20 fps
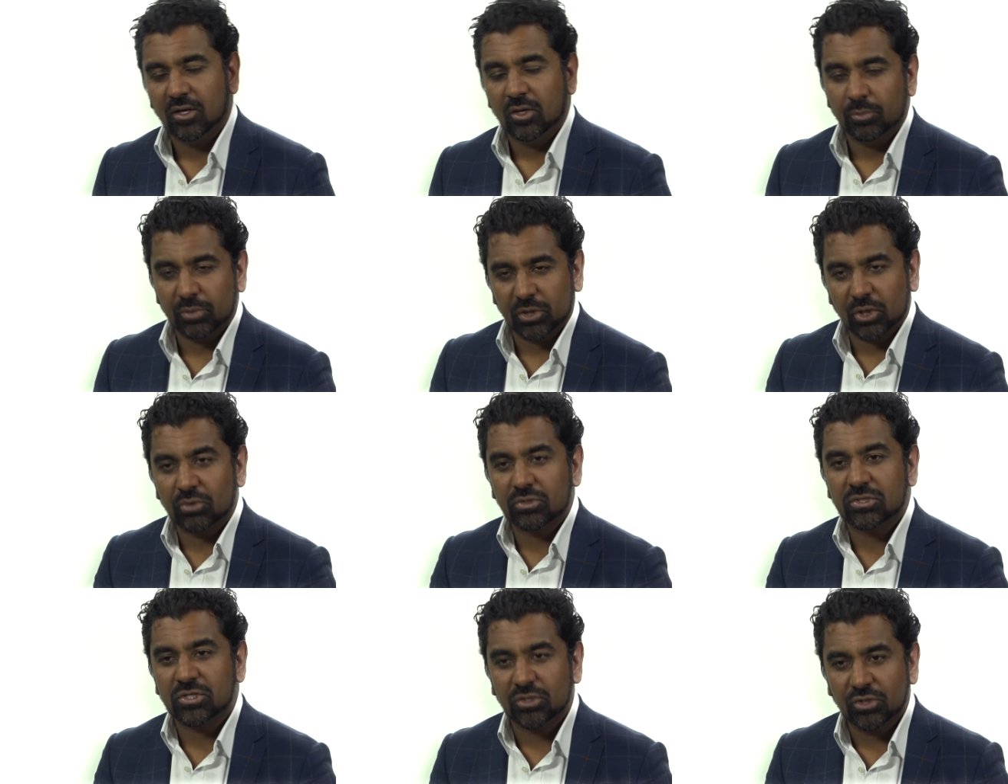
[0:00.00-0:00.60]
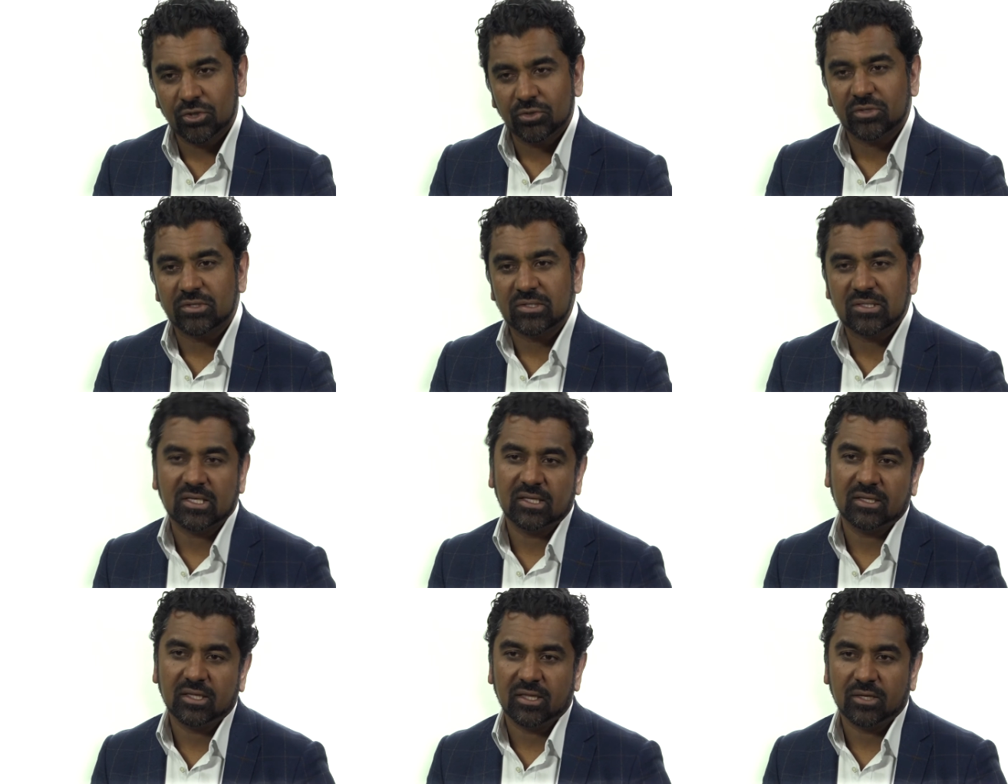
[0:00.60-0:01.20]
But also you could
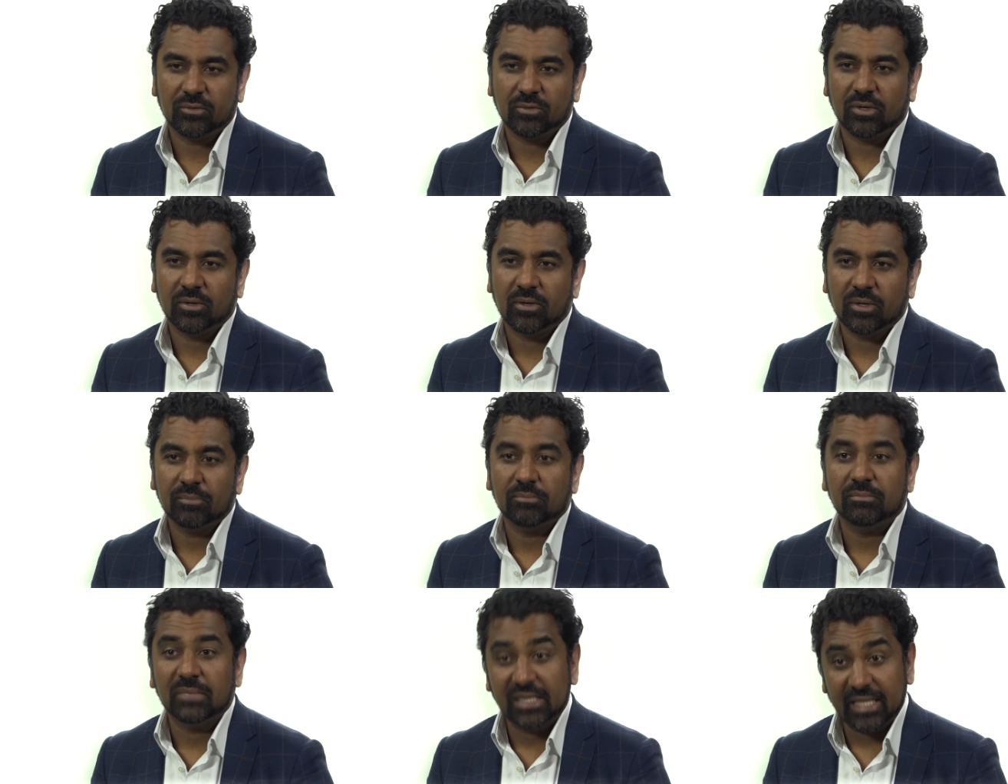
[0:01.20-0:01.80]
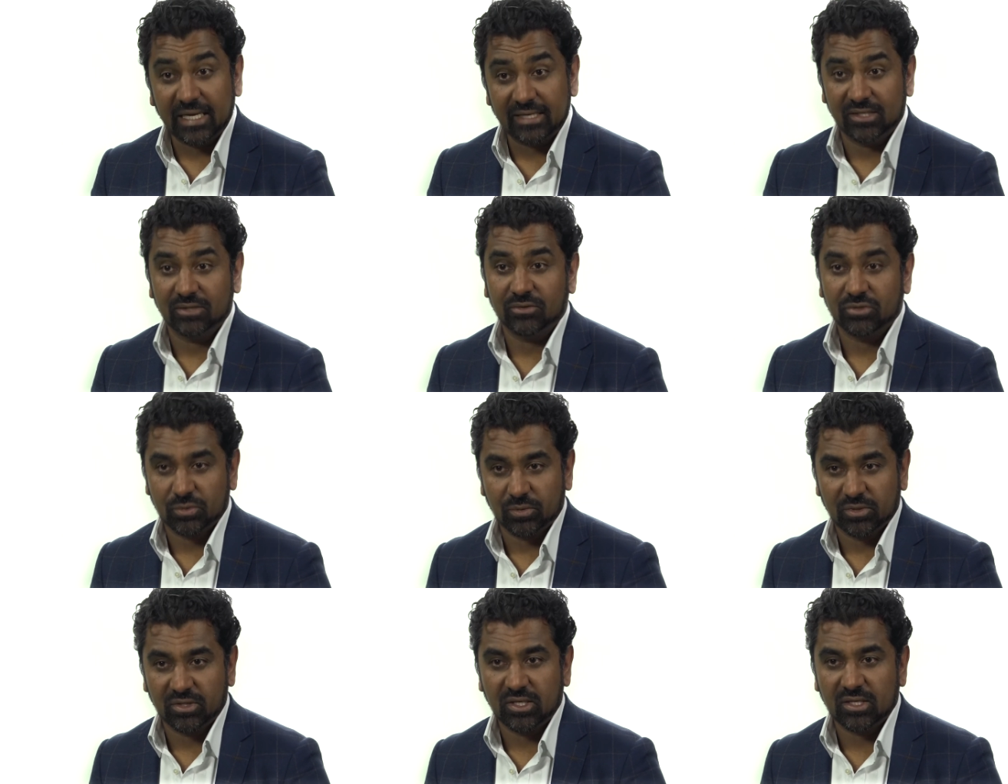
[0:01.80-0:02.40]
see that there were
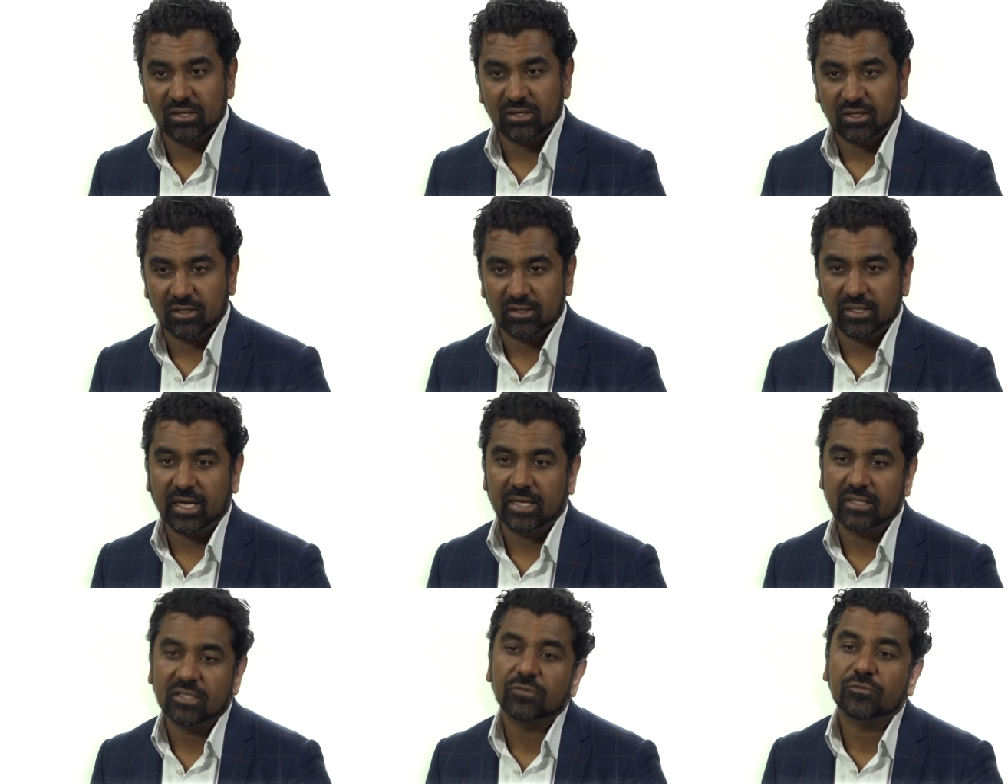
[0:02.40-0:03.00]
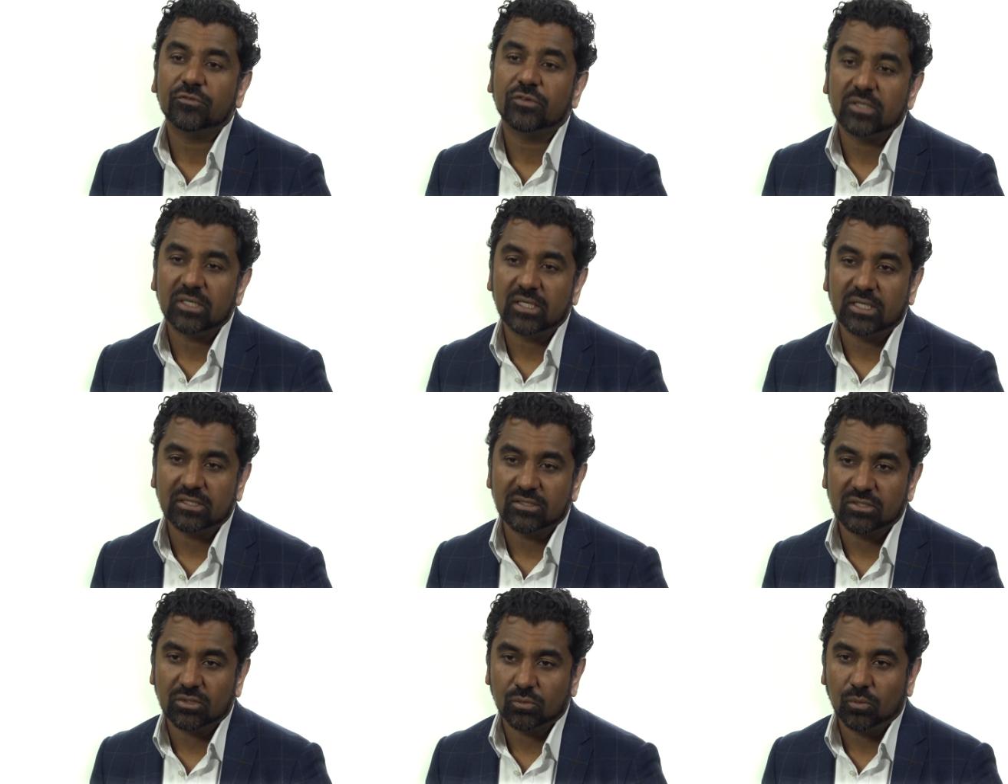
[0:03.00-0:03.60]
millennials within there. They had different
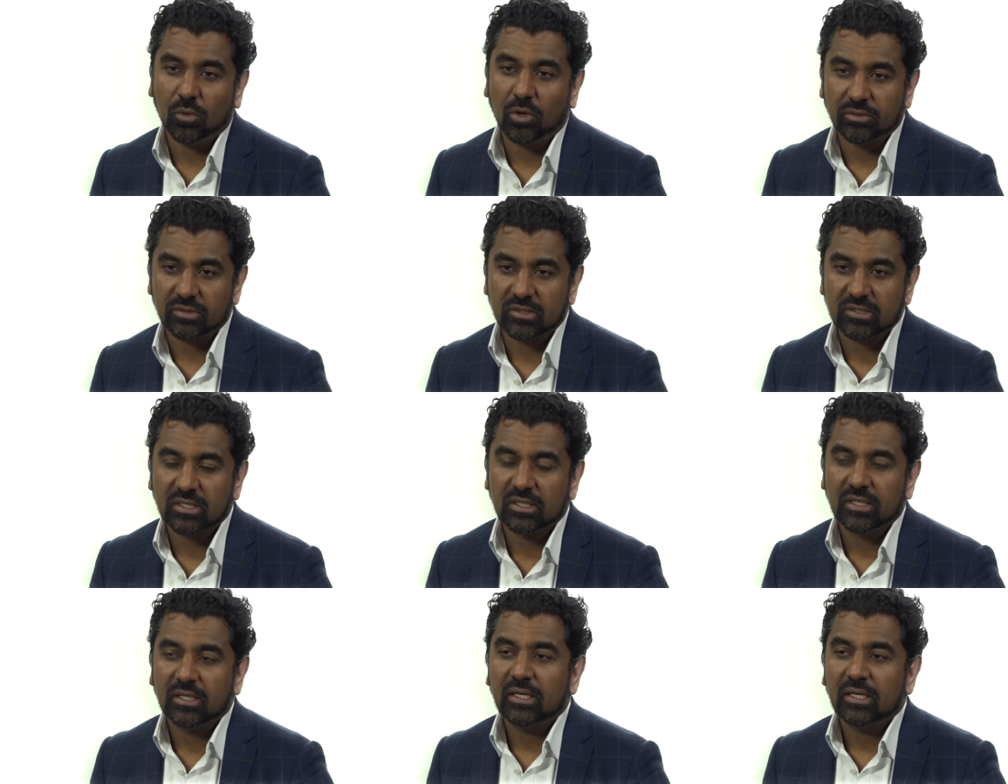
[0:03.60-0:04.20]
needs and wants.